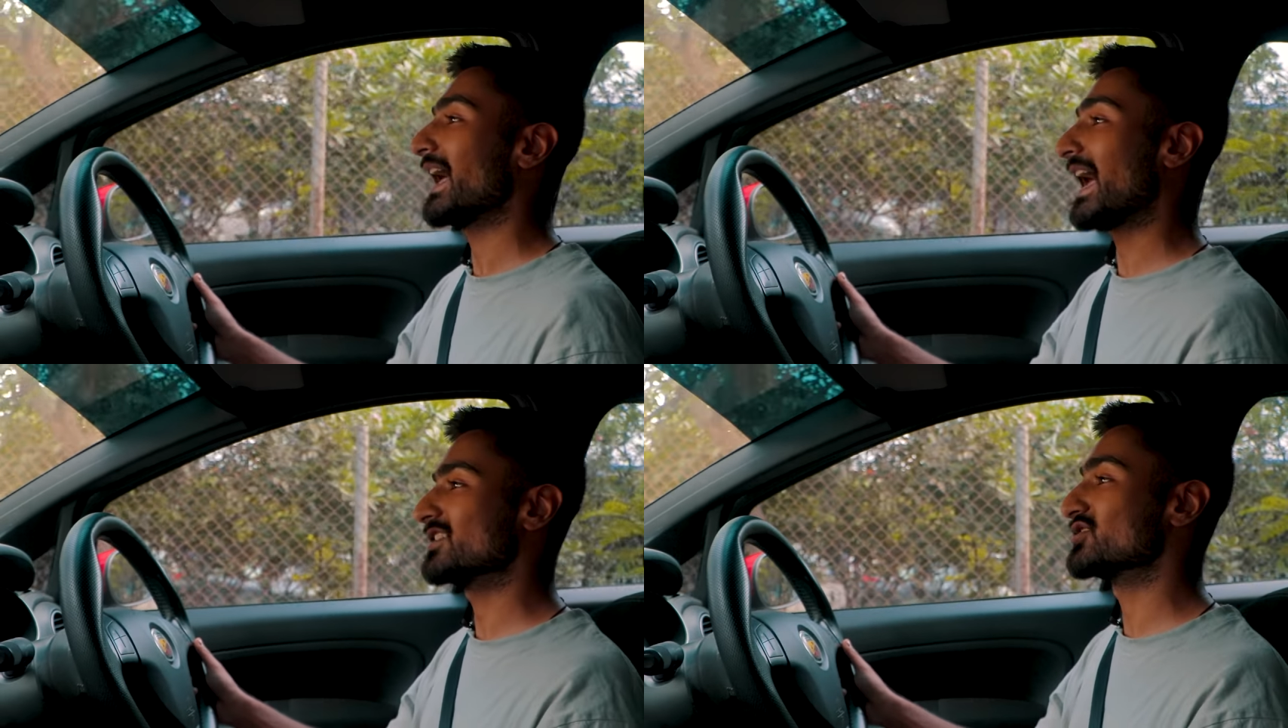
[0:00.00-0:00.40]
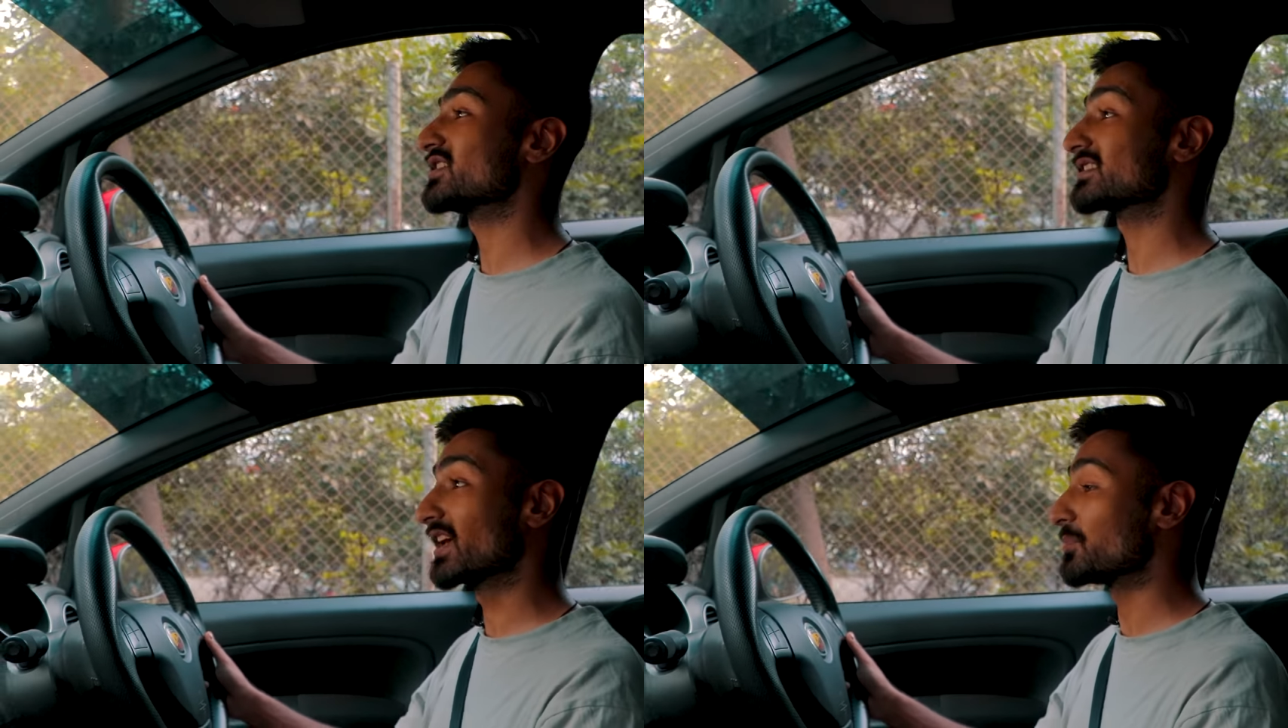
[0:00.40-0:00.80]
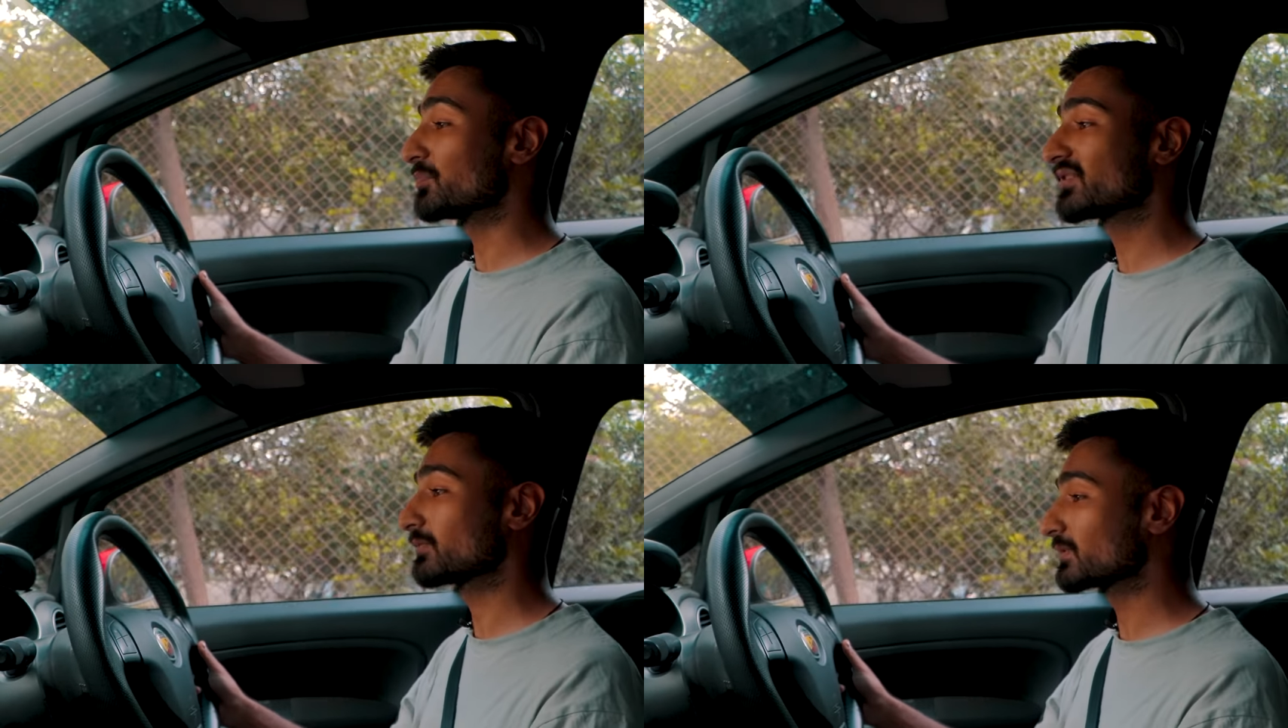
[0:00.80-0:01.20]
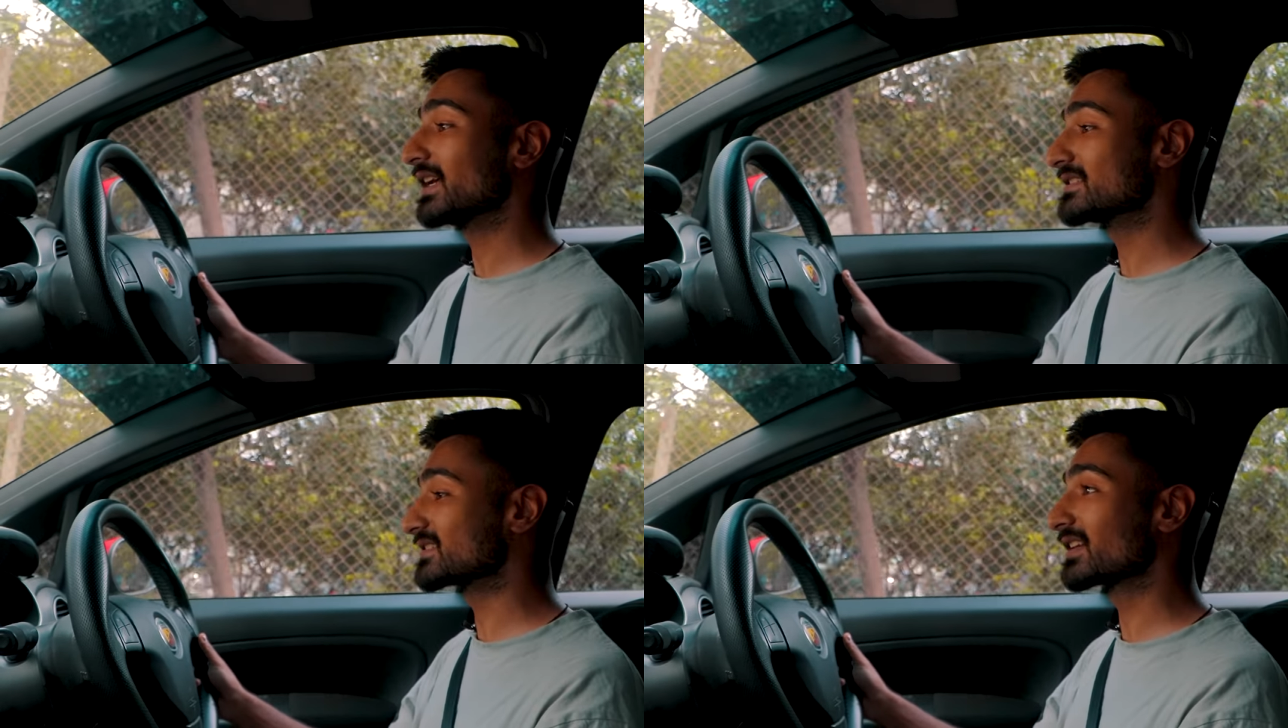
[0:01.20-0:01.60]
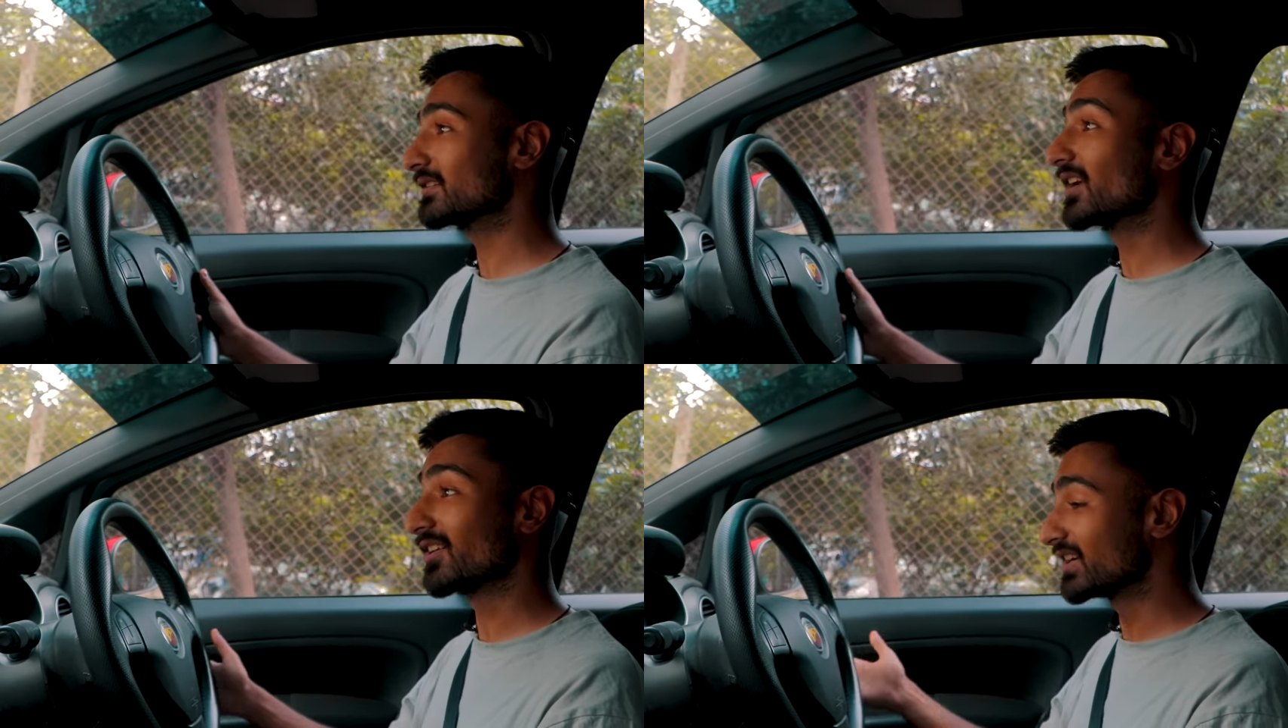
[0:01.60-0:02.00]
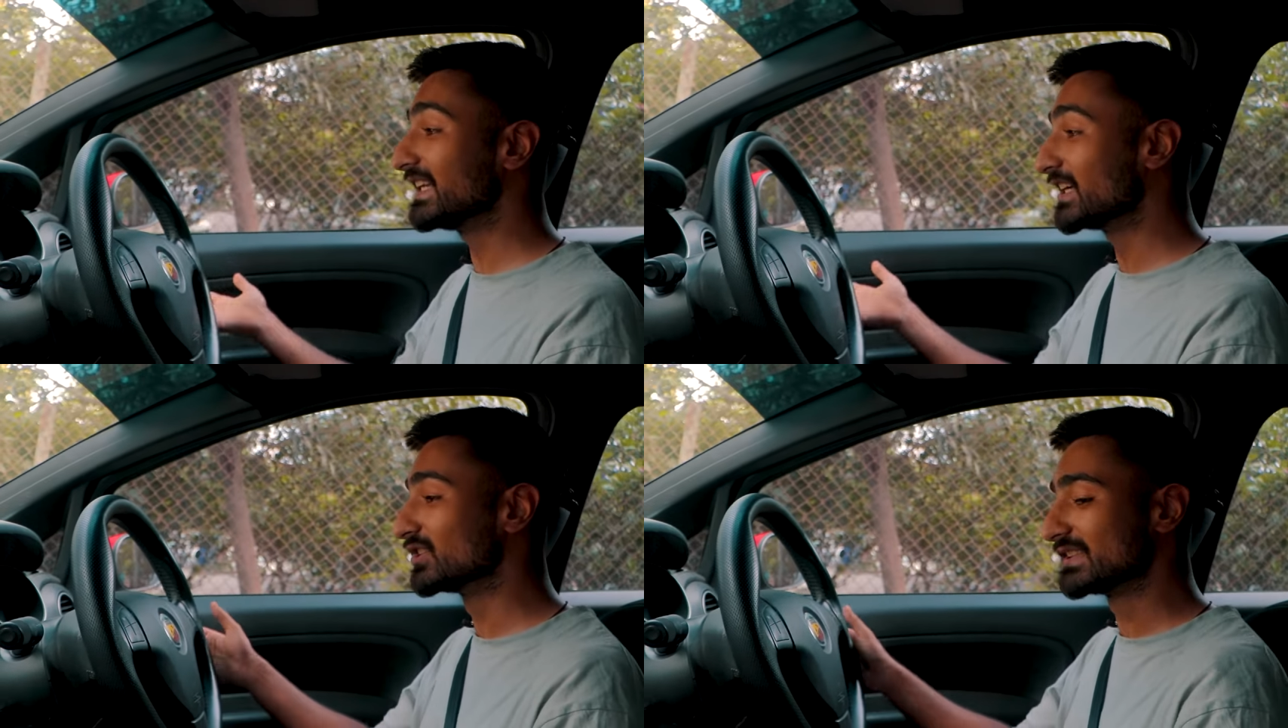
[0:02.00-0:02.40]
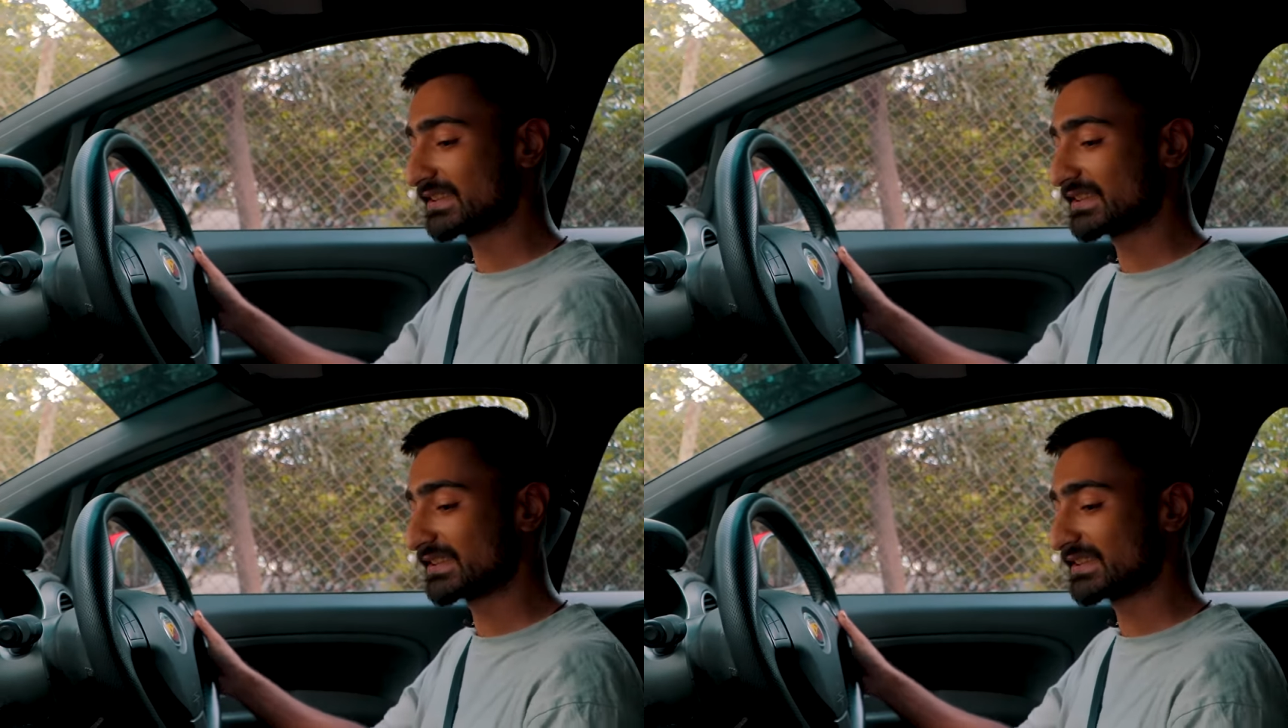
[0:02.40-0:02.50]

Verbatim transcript: and it just grips. It's really good